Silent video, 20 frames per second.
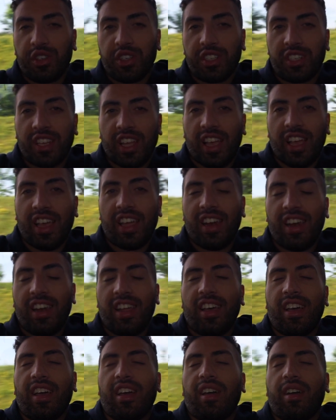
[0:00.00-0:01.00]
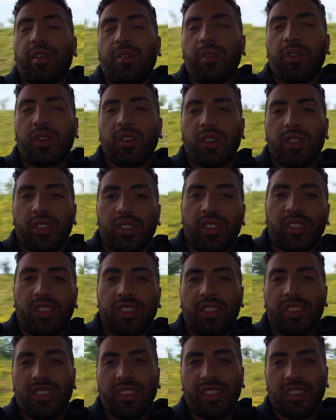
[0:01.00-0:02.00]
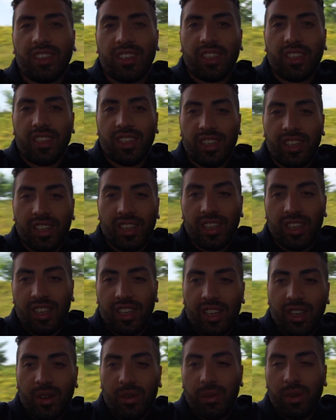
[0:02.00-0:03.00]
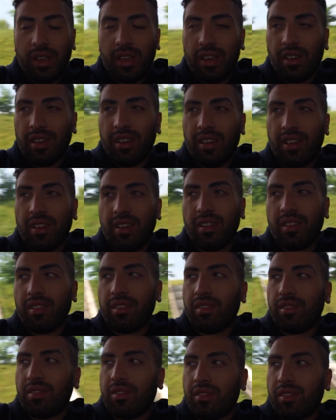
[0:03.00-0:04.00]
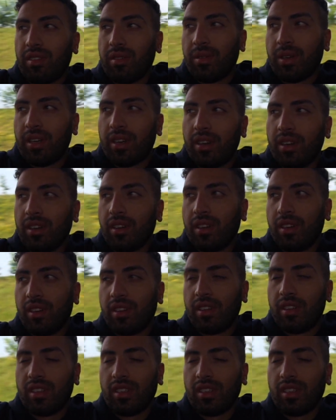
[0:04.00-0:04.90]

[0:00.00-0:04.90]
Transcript: for 10 hours. We have about